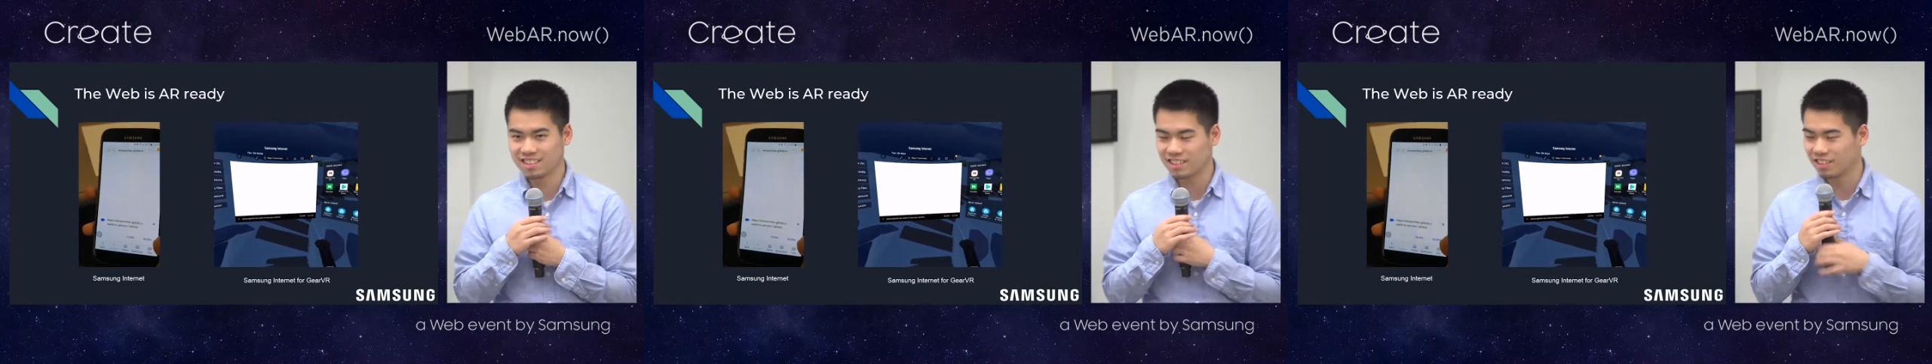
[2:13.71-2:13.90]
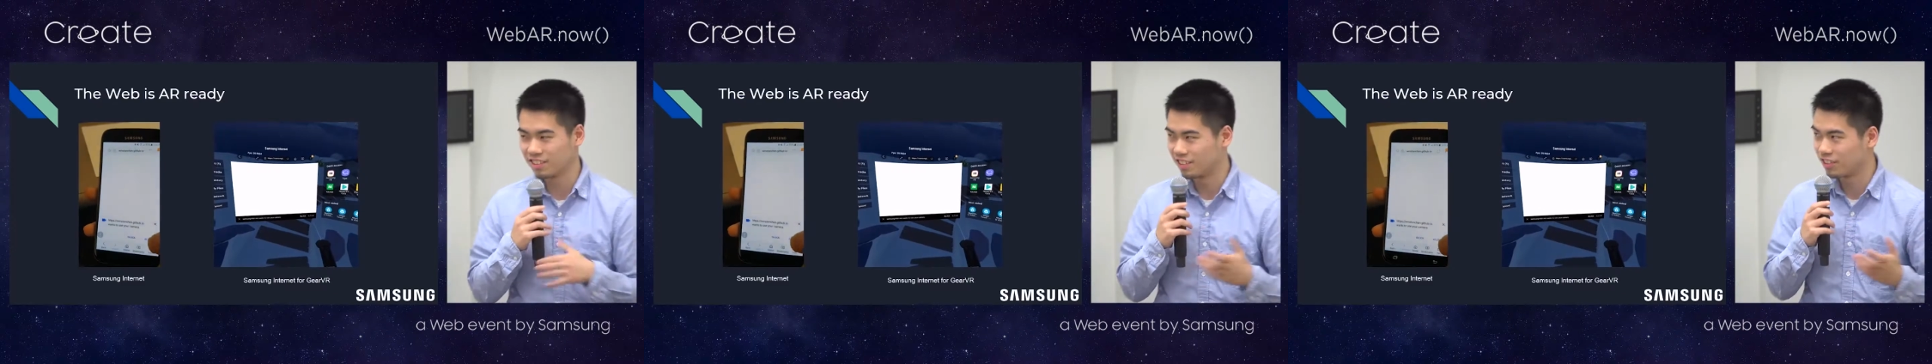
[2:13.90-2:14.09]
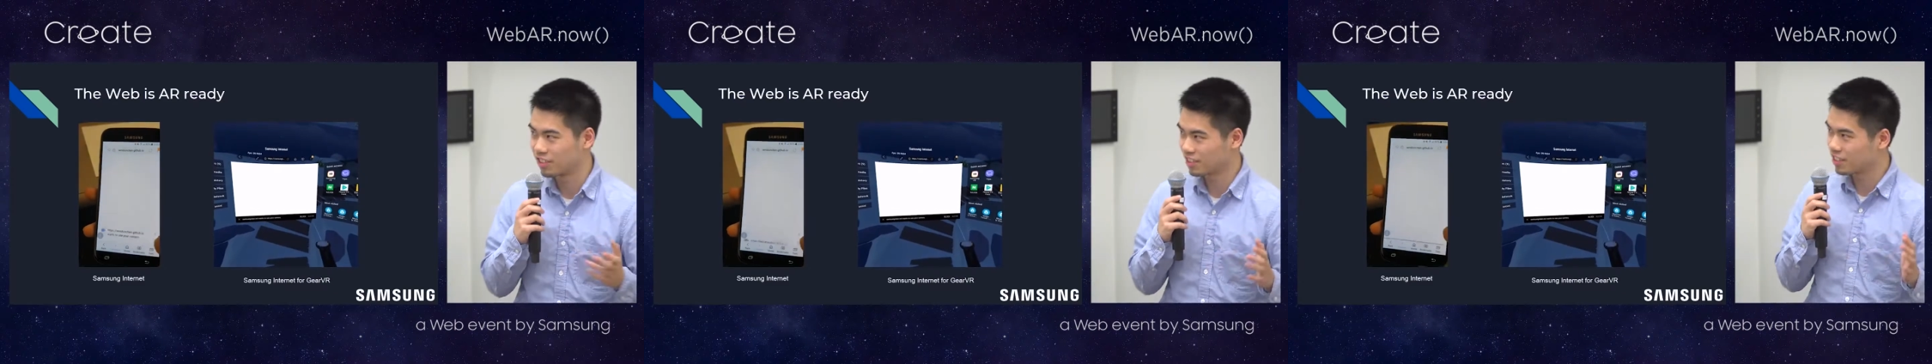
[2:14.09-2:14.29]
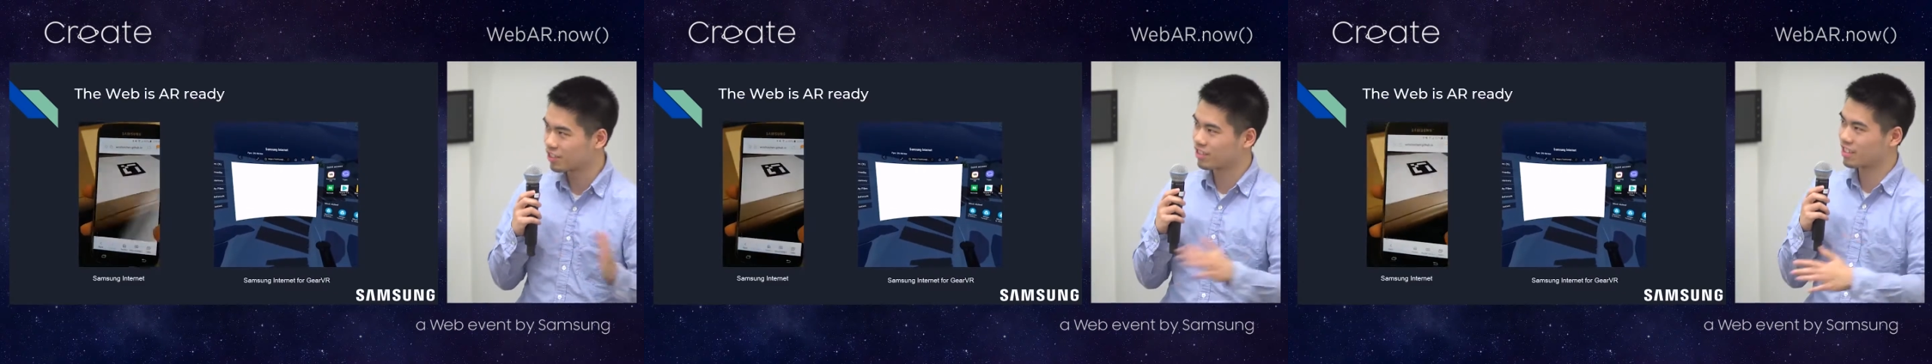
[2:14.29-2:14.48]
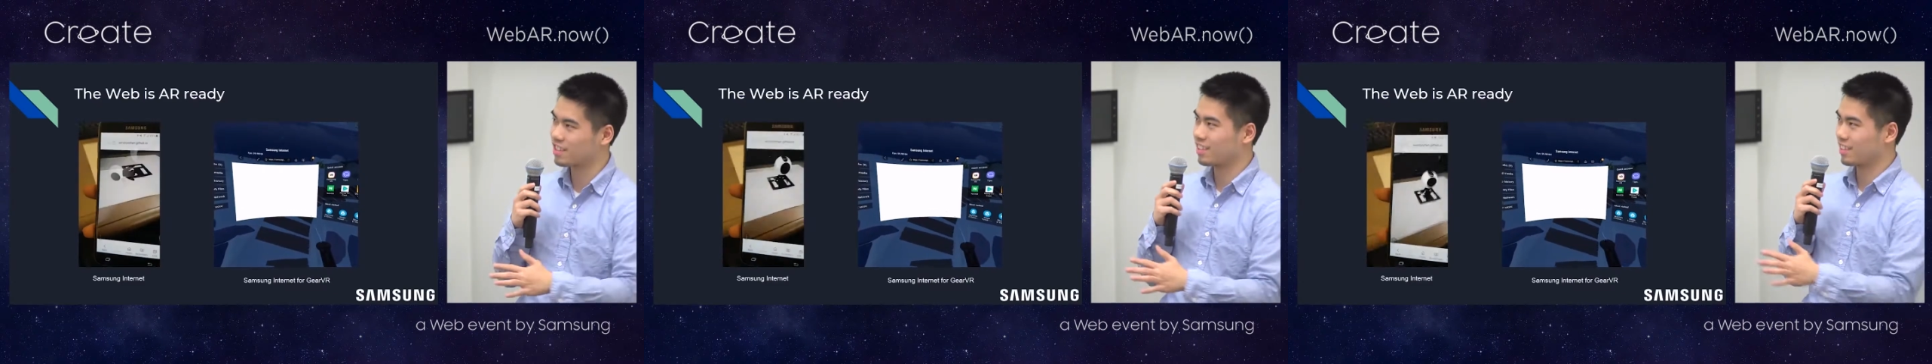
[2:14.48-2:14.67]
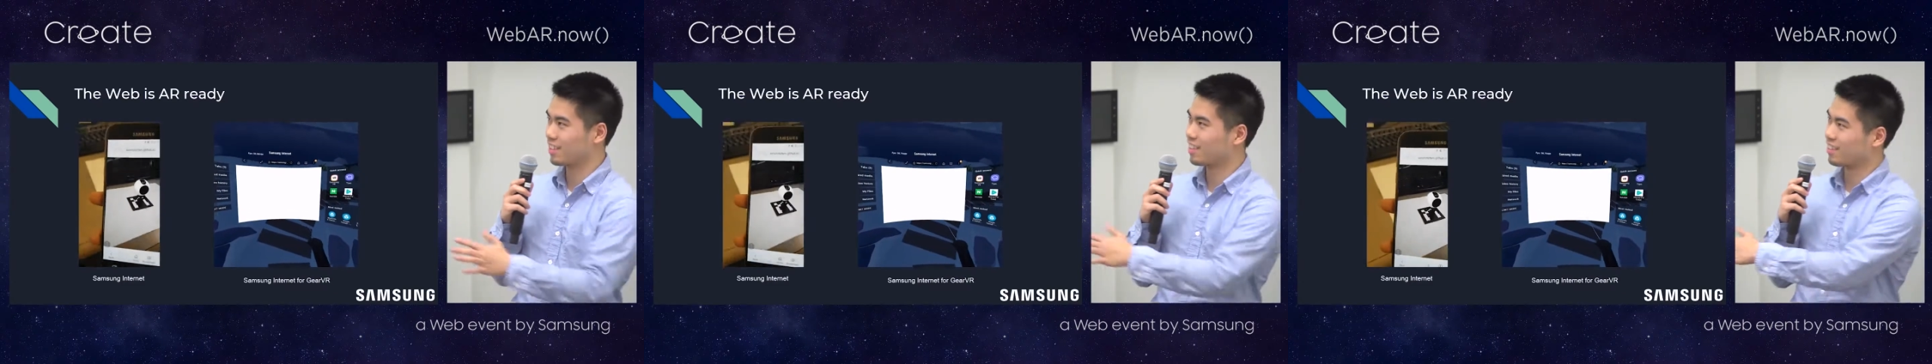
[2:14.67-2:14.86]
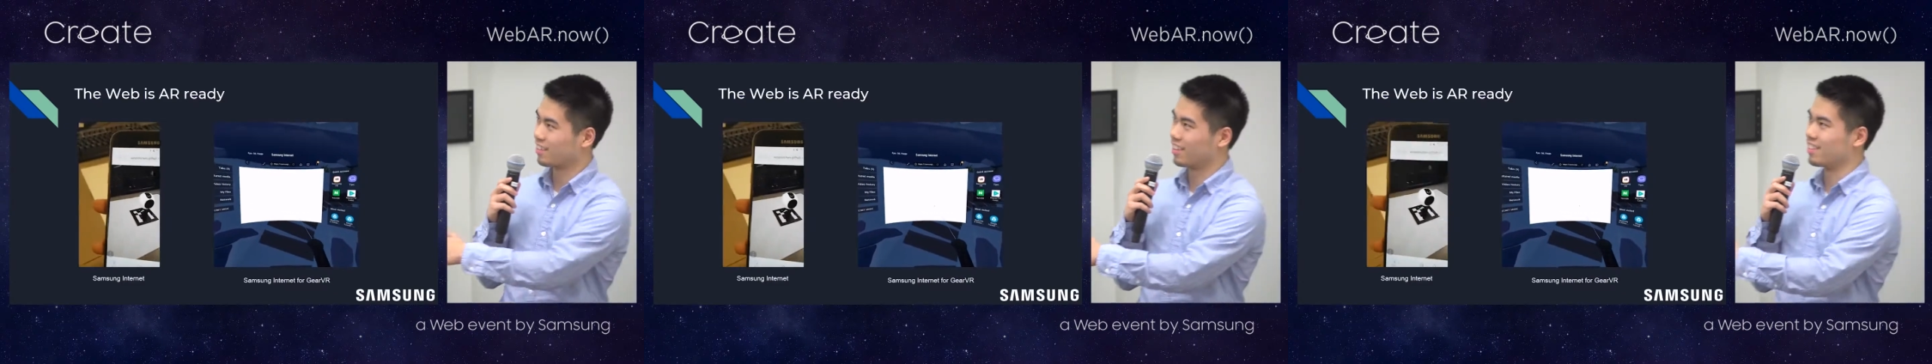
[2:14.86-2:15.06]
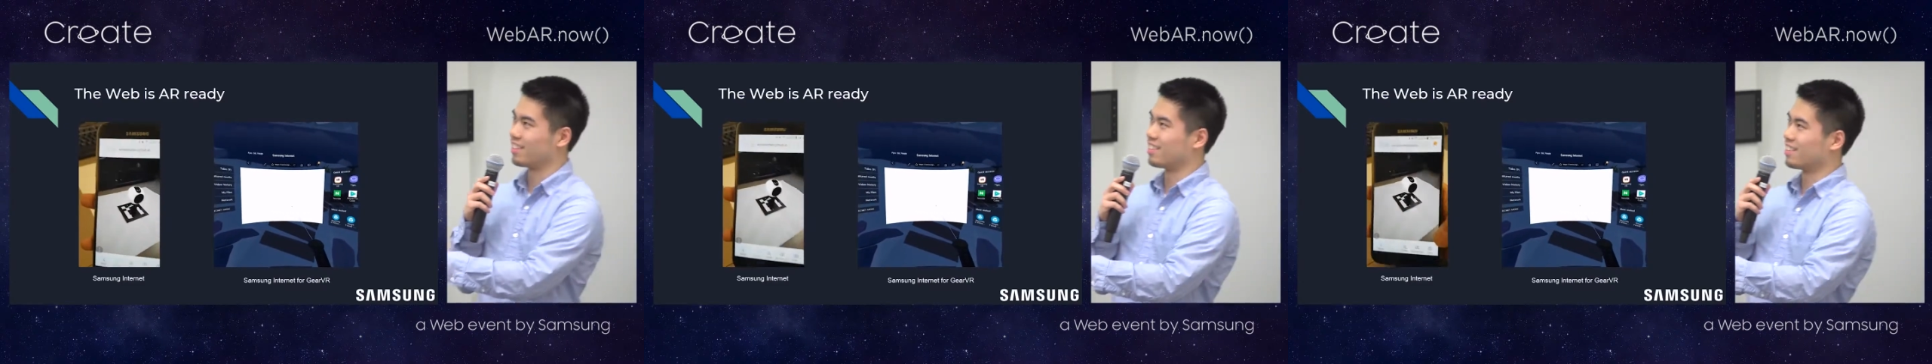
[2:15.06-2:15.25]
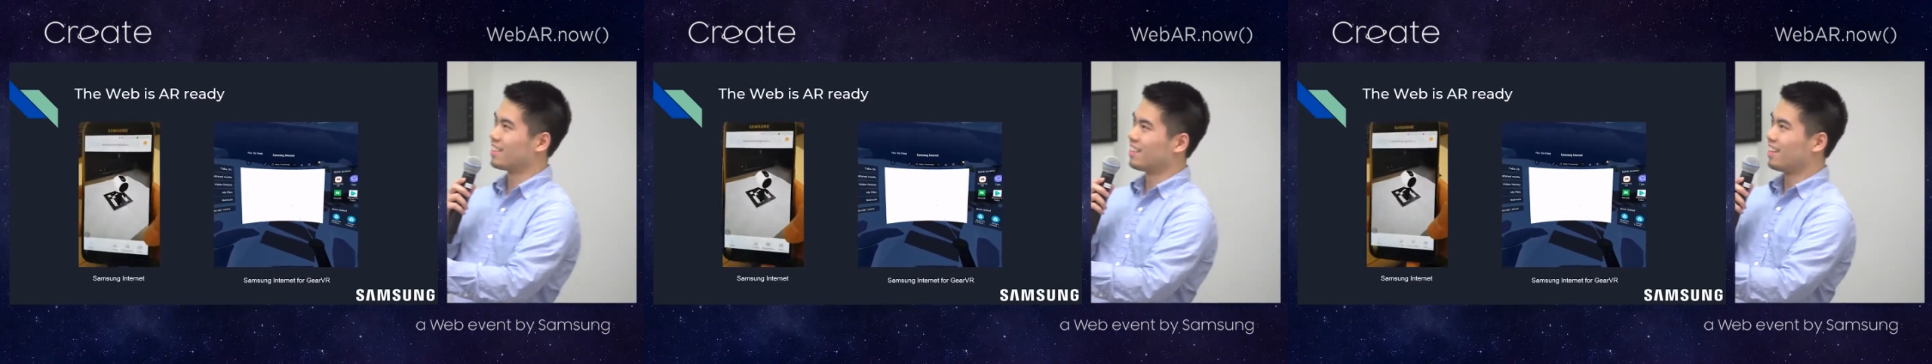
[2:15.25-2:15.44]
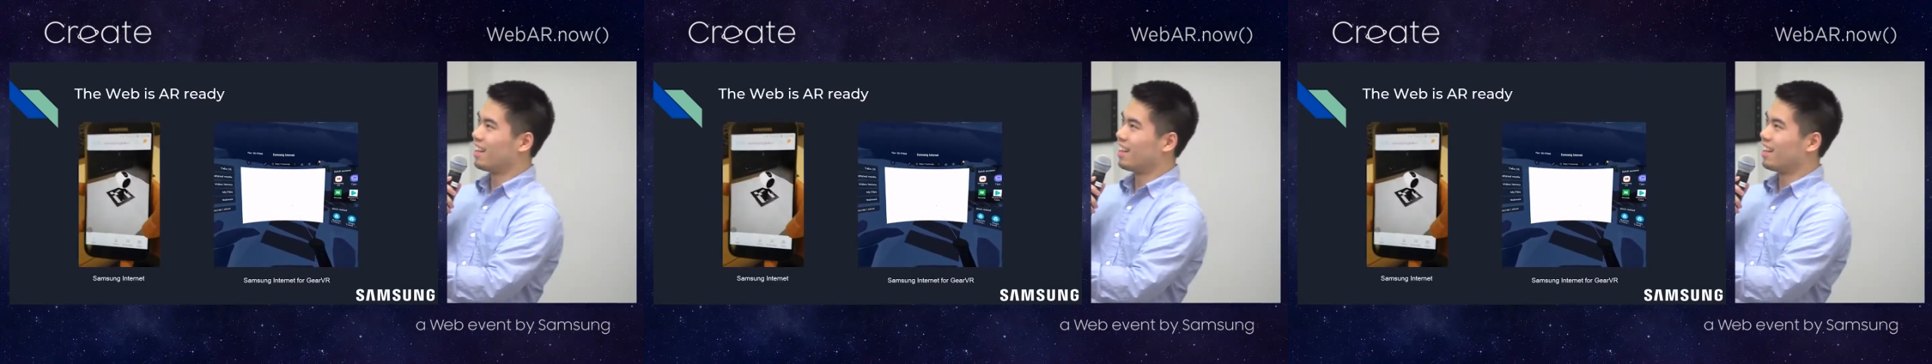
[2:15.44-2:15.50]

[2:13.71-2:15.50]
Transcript: So it was interesting to learn